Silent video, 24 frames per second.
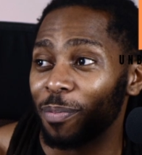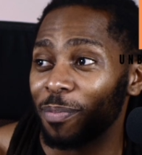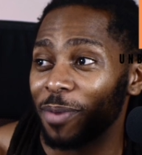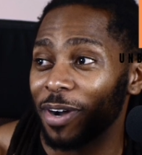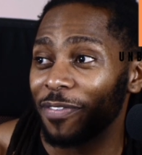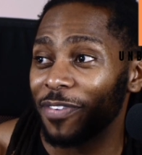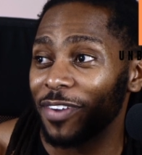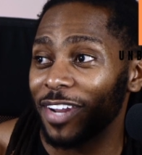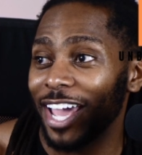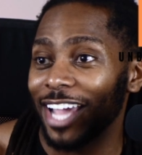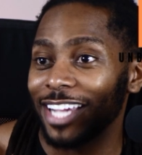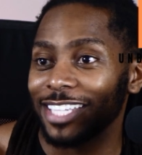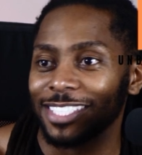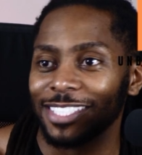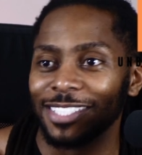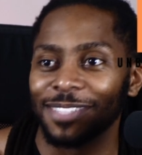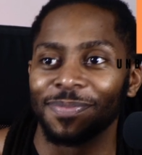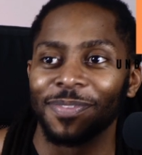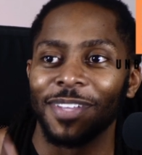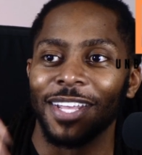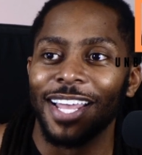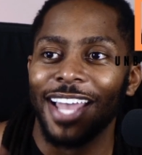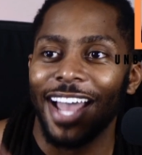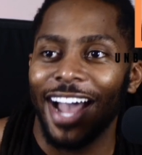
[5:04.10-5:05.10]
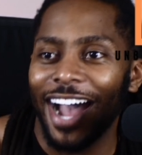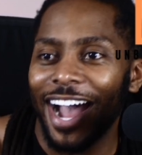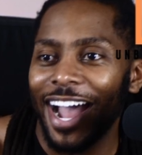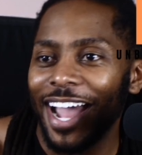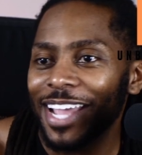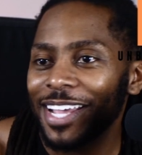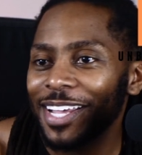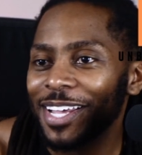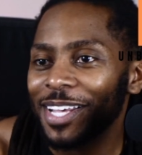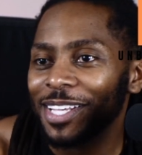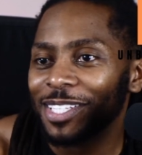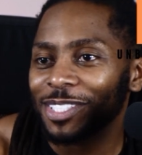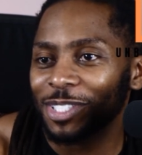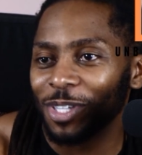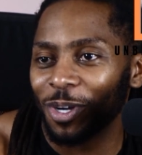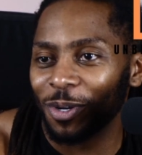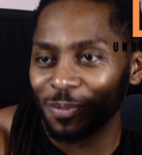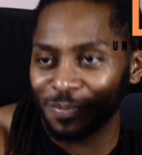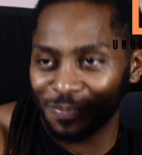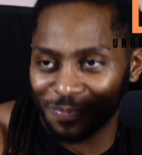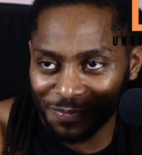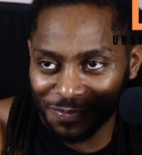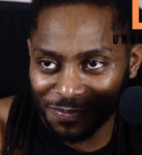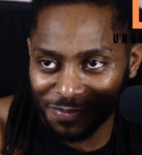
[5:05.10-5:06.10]
Buffett, actually. All right.
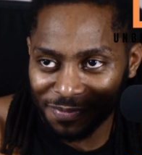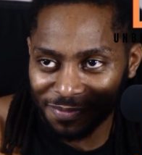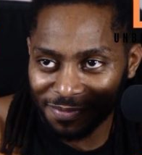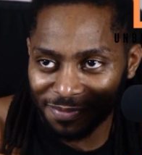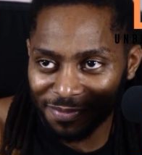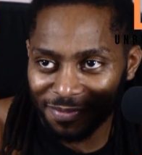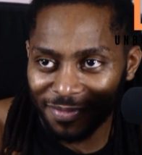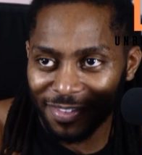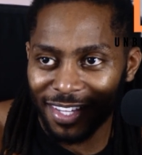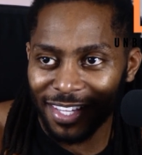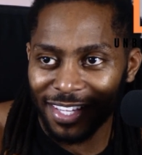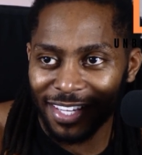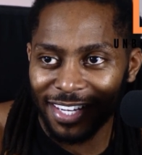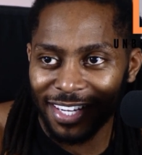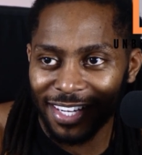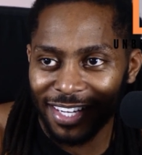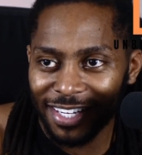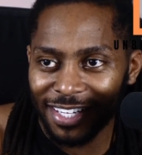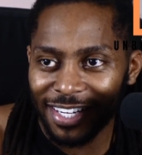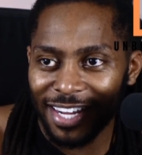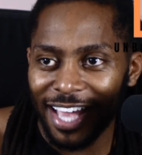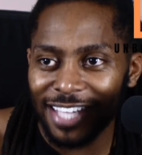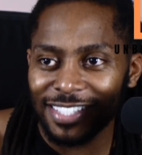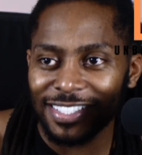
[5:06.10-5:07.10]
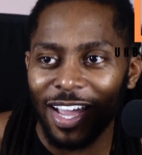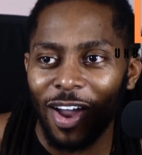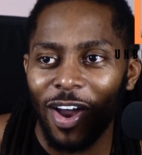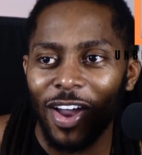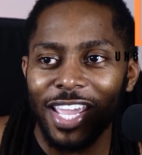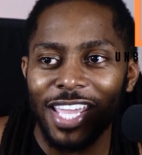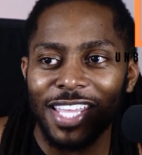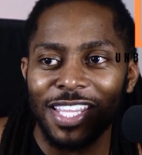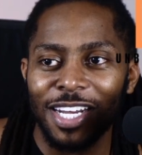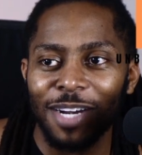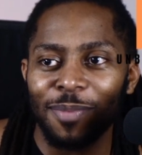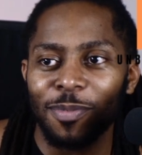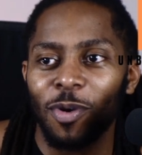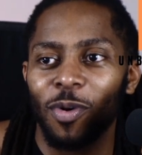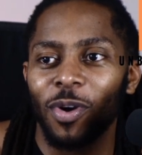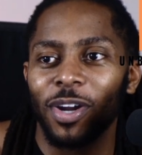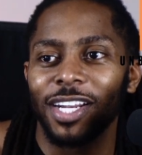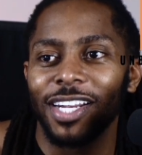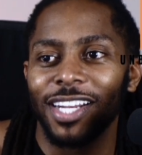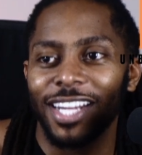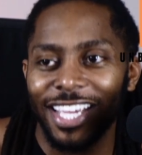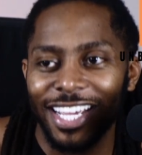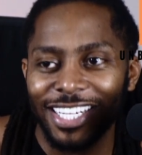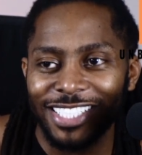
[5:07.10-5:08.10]
So that's how I ended up going
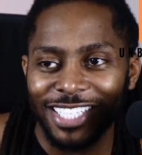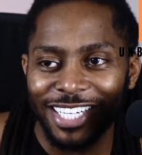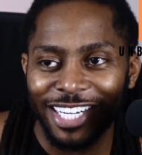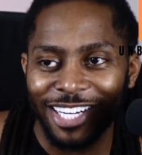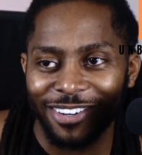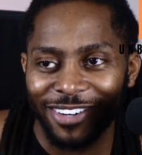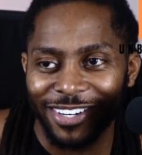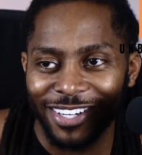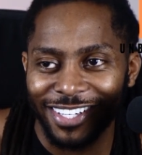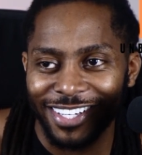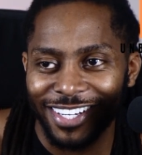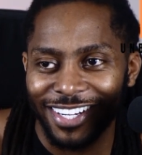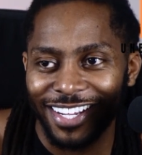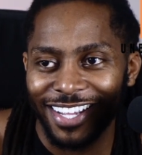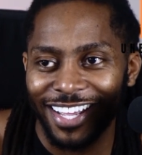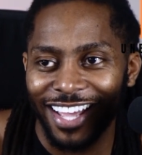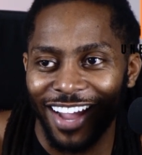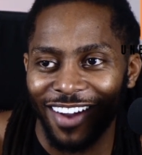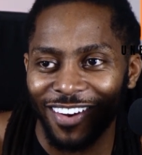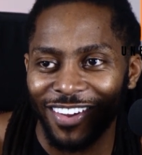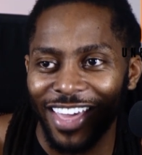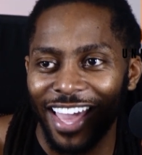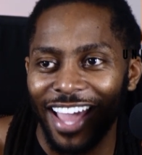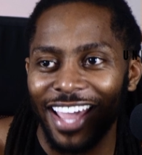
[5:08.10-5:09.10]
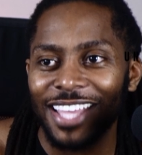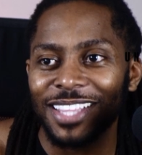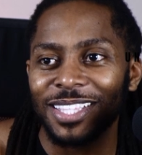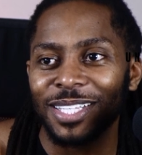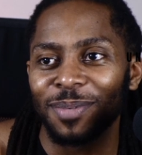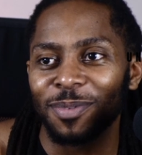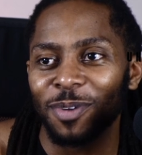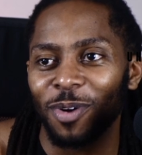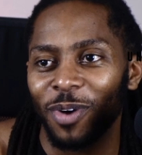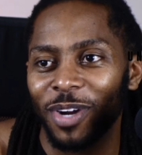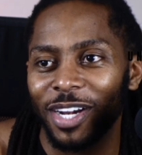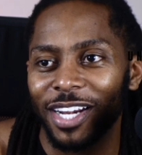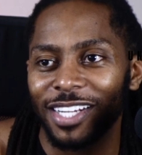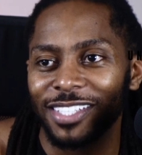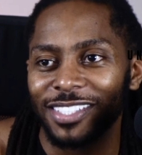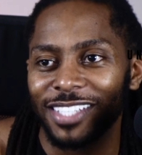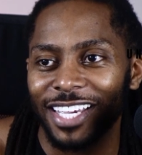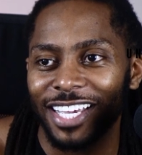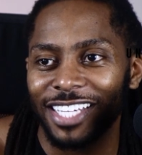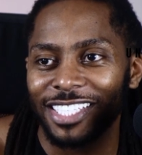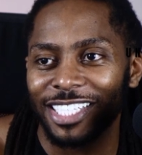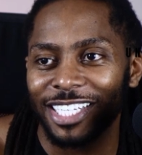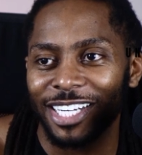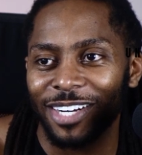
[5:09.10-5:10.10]
into engineering. Okay, I ended up going into
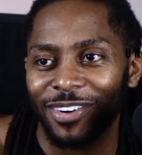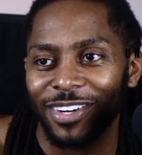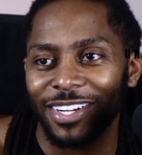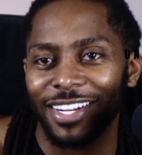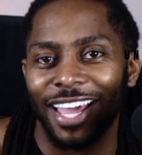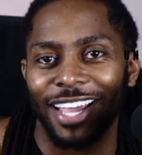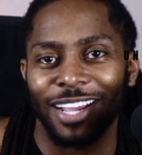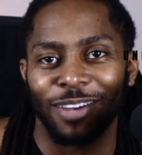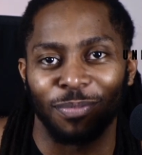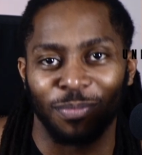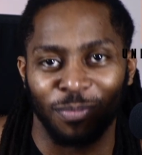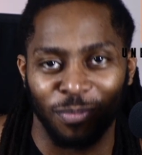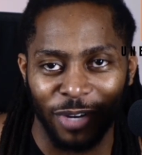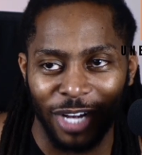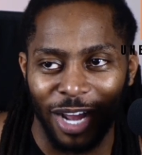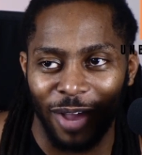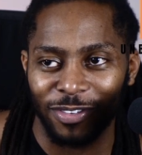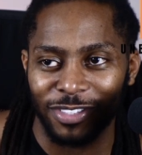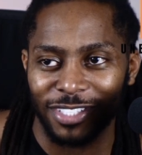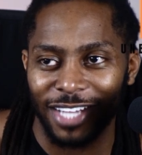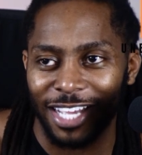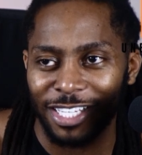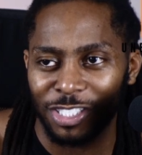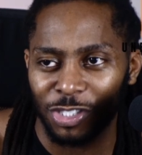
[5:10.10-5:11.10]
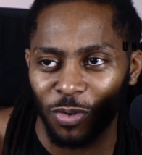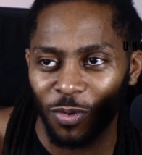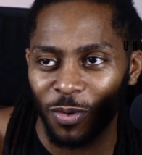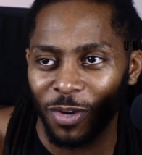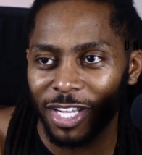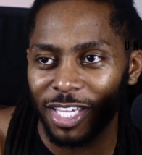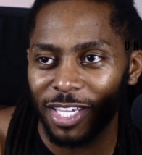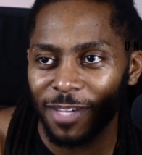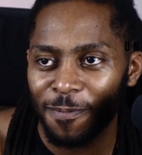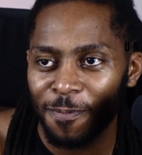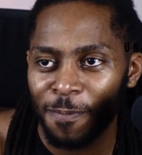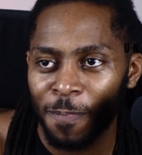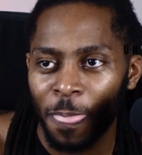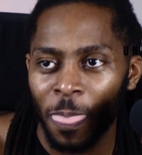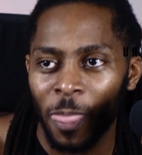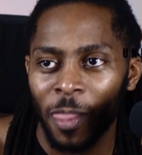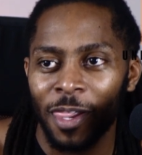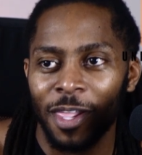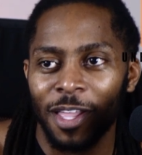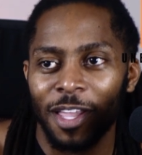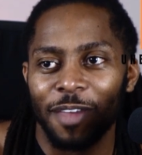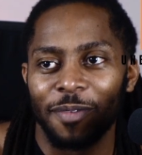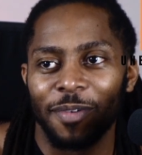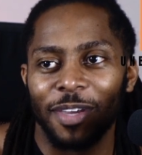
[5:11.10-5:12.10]
engineering like when I was like 20
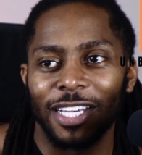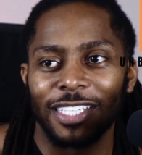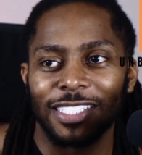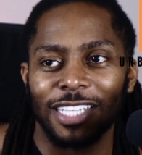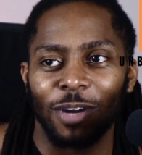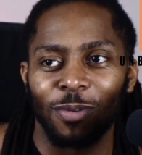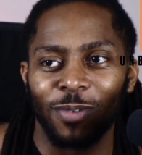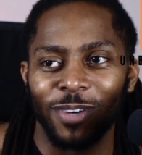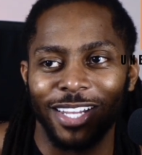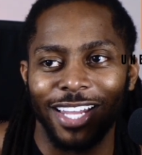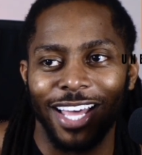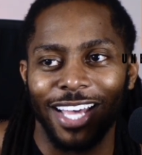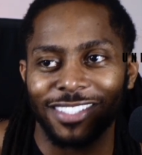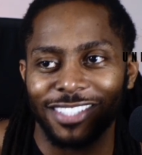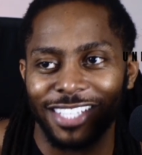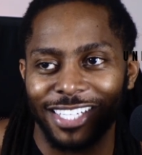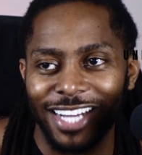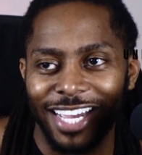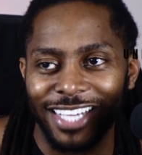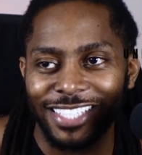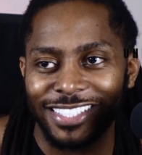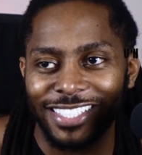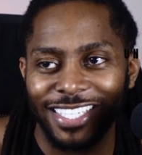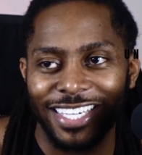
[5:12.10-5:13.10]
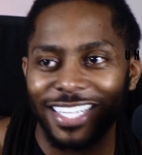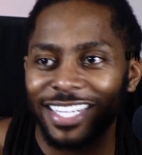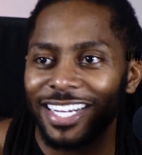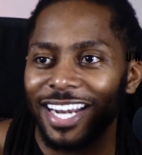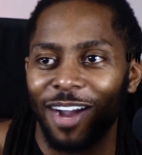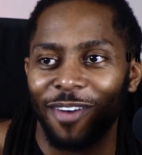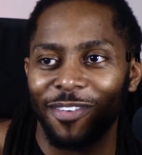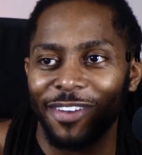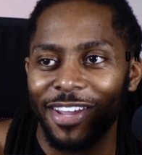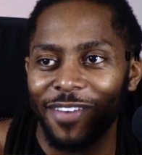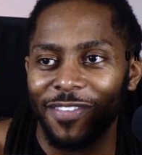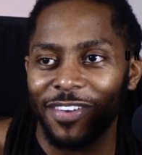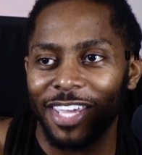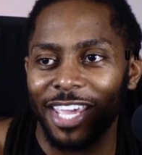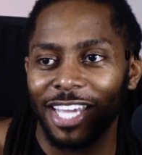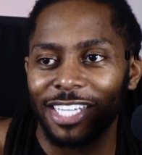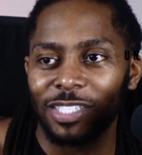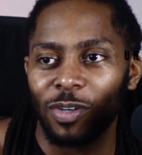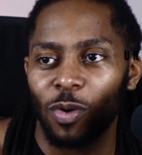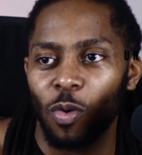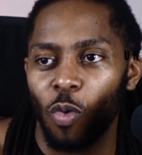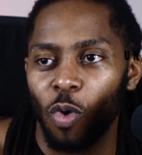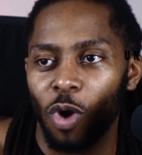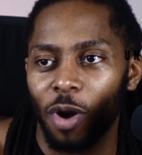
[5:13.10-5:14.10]
because I realized at 19 that I would never catch
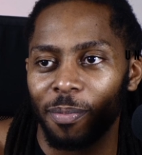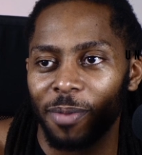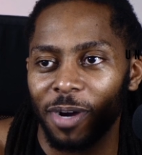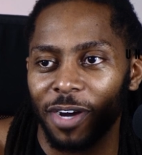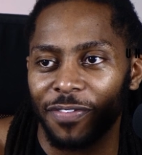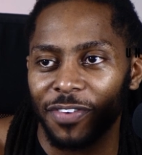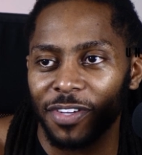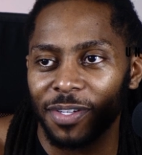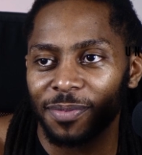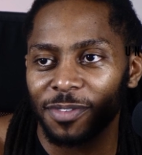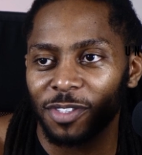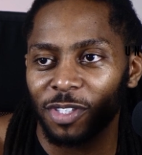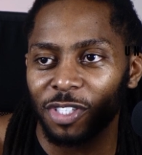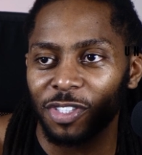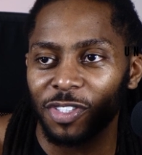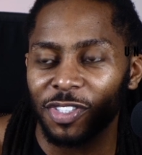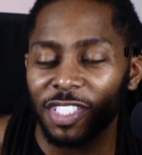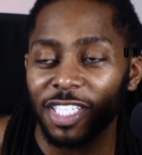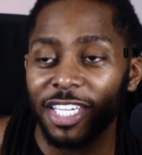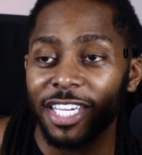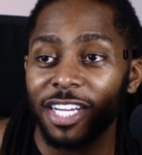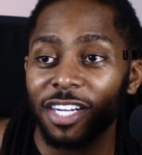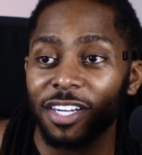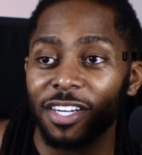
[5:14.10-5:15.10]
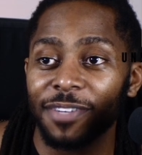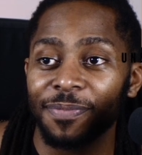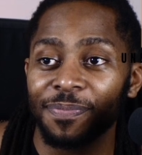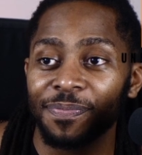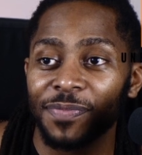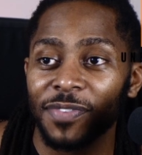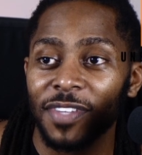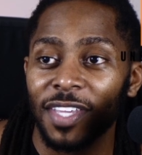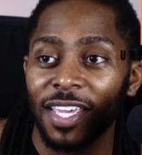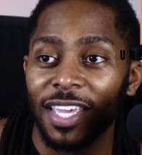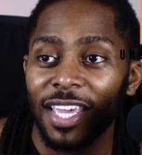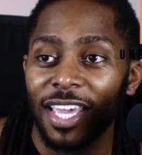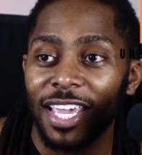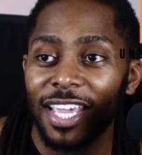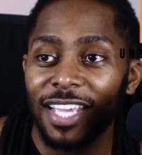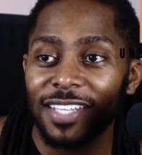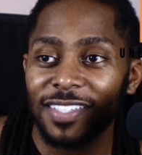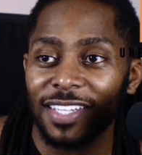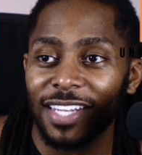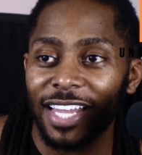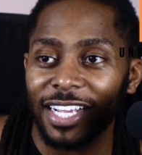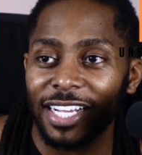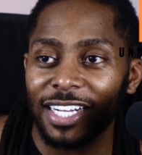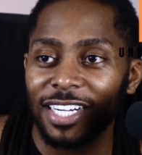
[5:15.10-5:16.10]
up with Warren Buffett. So as you see here, he's at
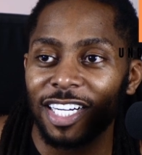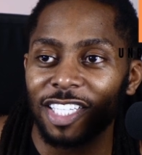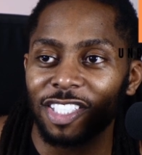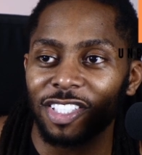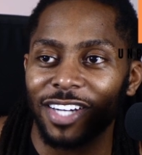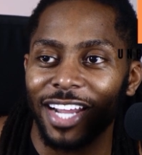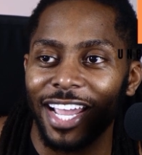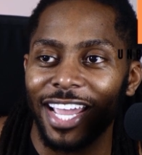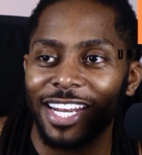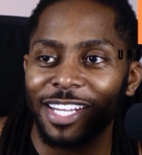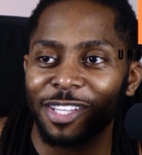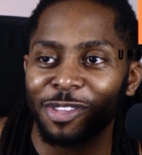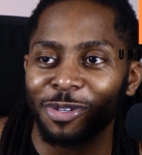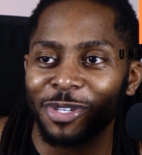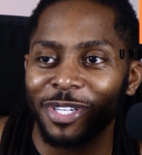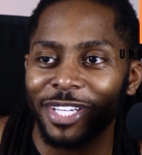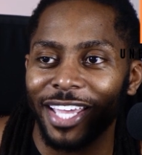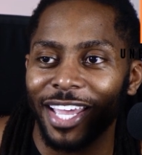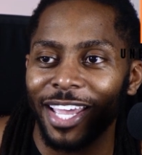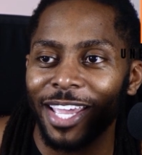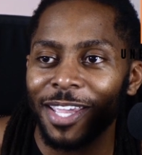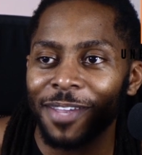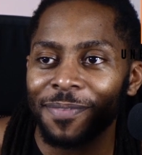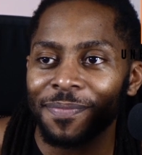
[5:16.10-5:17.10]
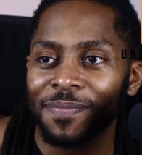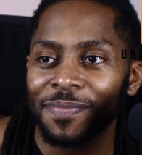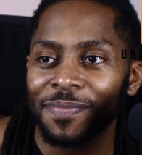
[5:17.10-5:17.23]
like 183K.